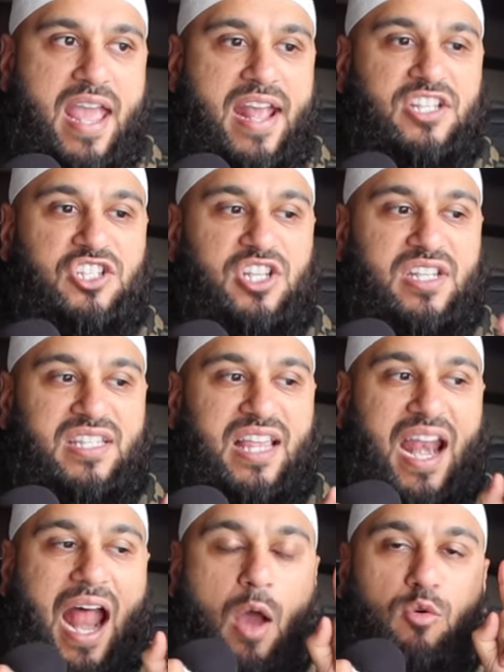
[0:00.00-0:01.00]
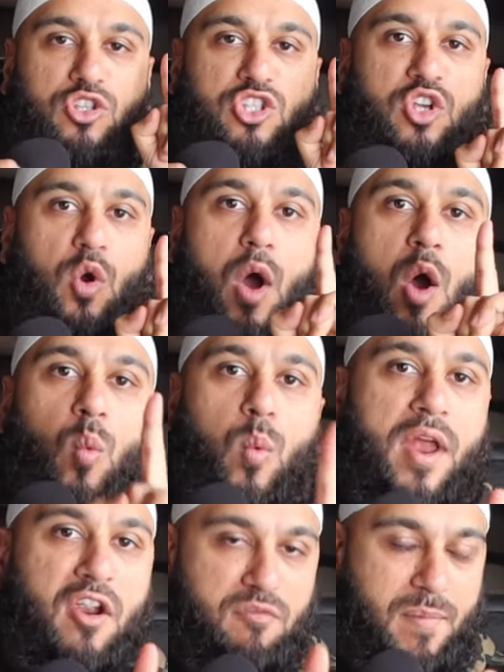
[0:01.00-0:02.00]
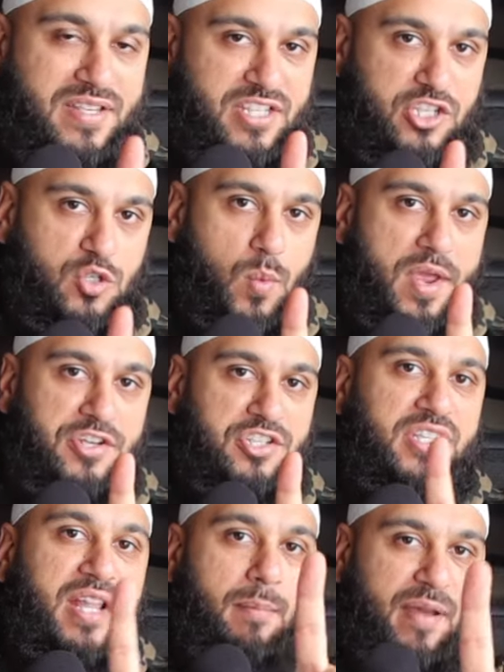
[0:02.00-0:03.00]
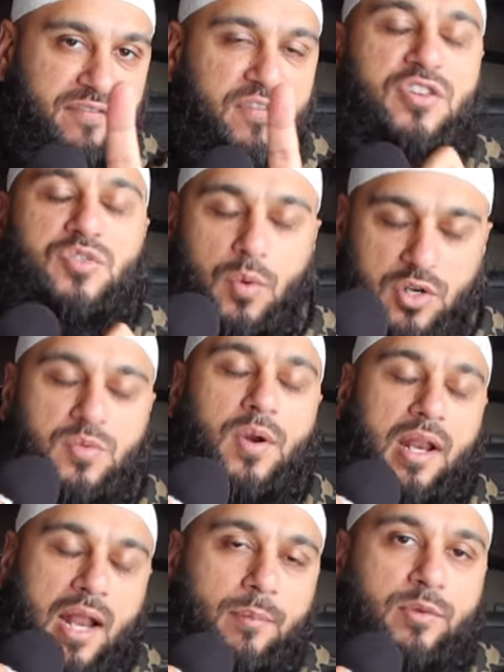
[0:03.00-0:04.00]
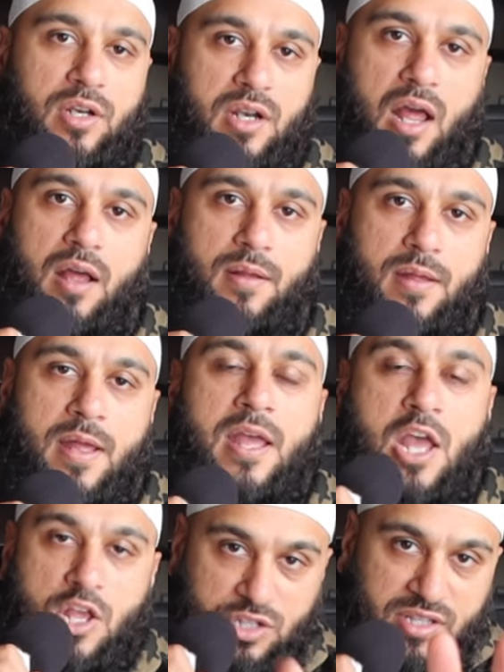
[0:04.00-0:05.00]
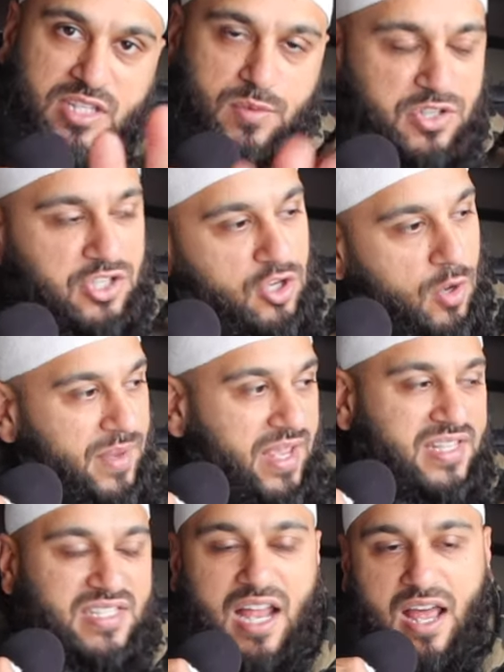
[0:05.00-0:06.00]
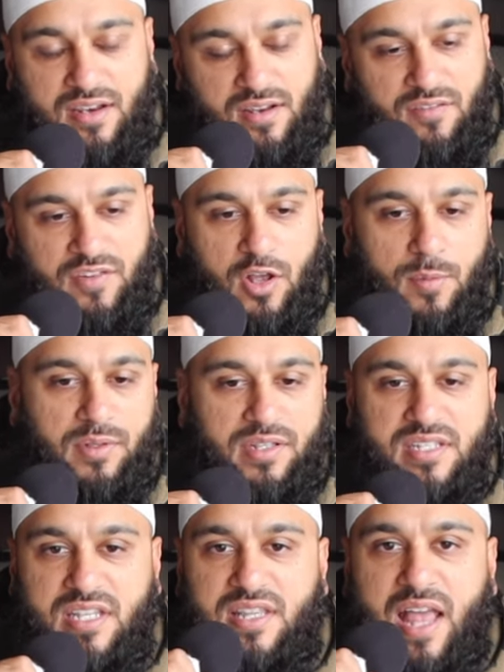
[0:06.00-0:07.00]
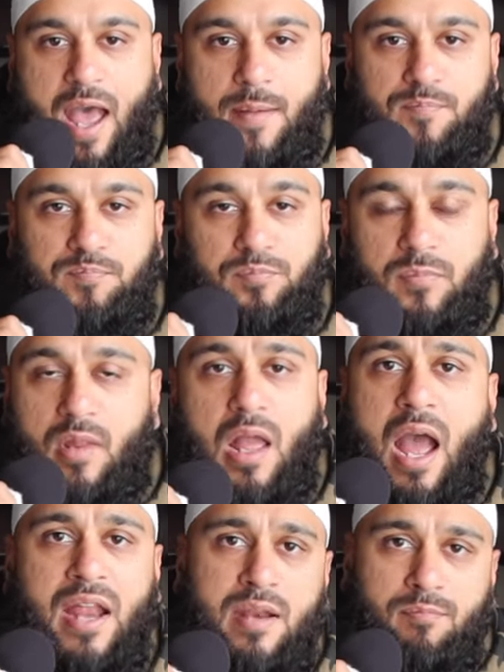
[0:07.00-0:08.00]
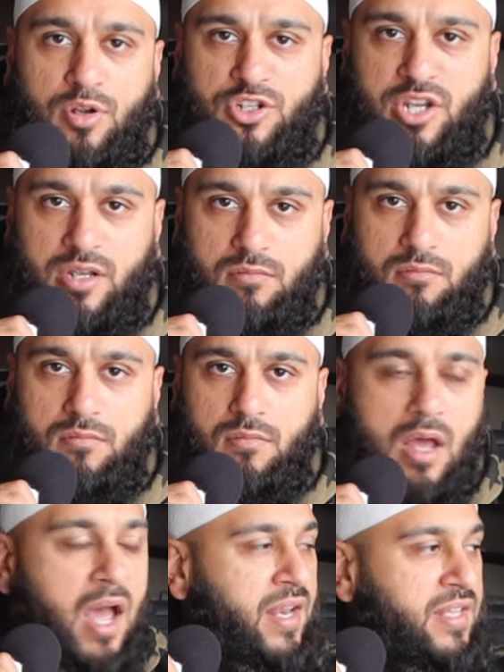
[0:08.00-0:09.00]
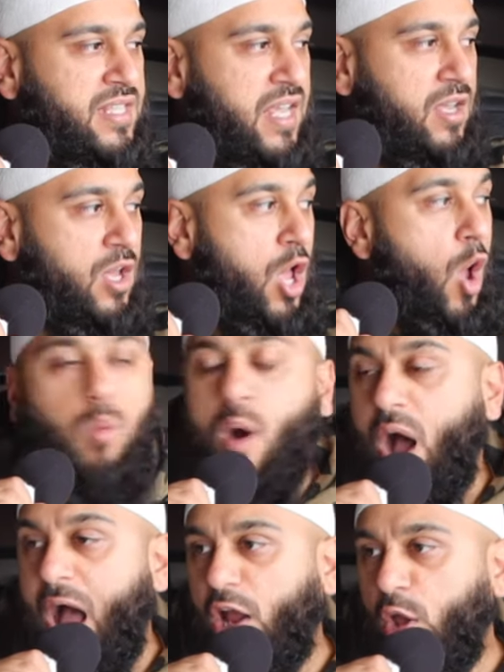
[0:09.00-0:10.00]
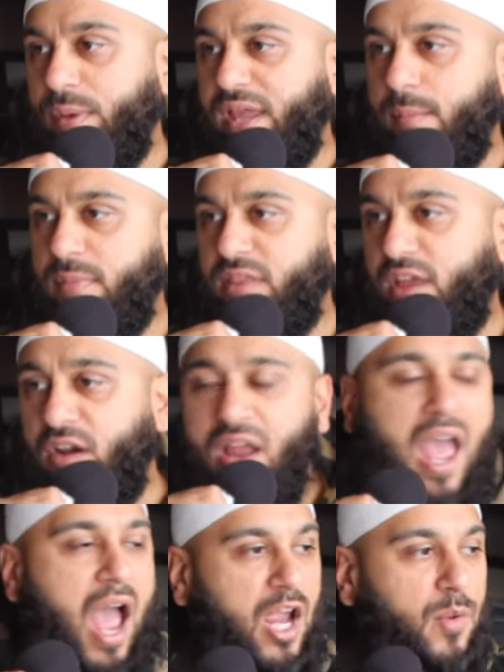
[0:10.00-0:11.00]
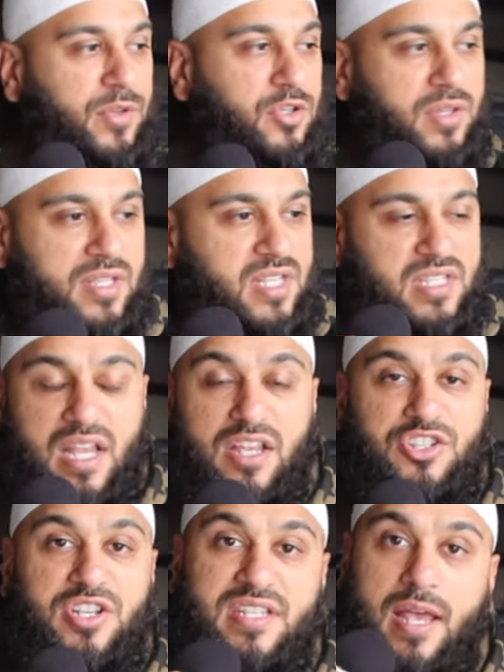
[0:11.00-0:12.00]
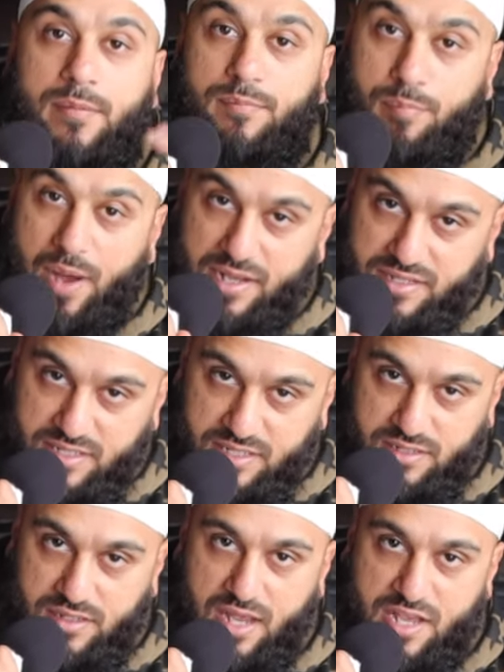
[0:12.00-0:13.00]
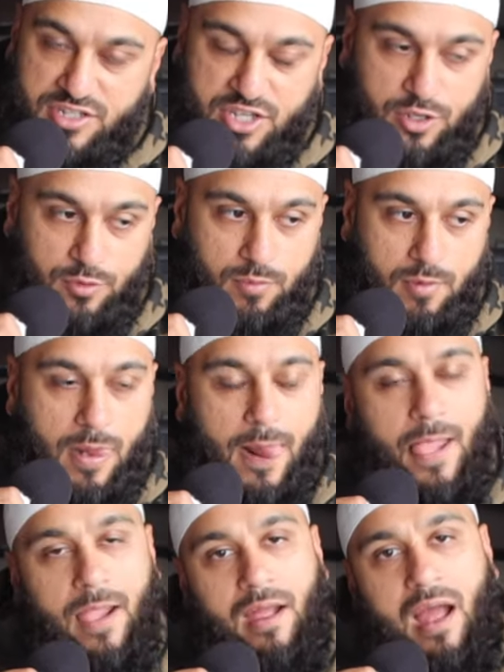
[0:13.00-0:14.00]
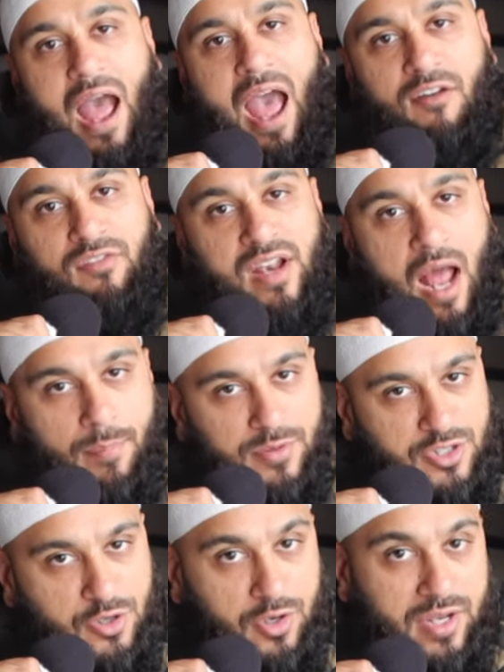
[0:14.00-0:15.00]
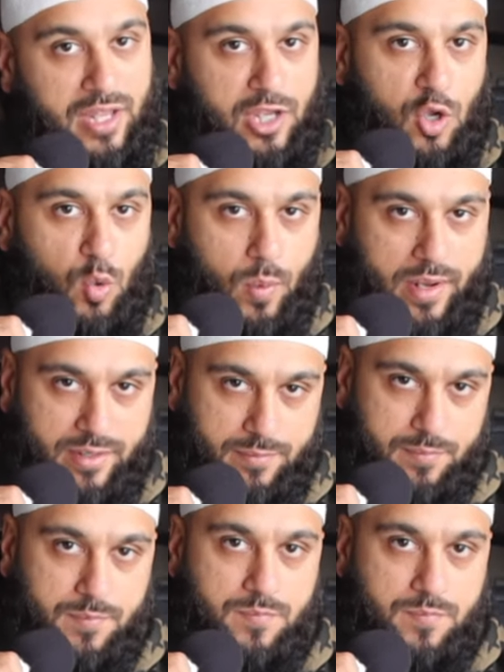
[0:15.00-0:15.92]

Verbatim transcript: It's just that I was so aware of my situation that my first words were Alhamdulillah. So this is what she told me. It's not available, this and that. I didn't push it. I didn't say, well, how can we get me there? How can we do this? She said, but, SQ, I have an opportunity in Kuwait.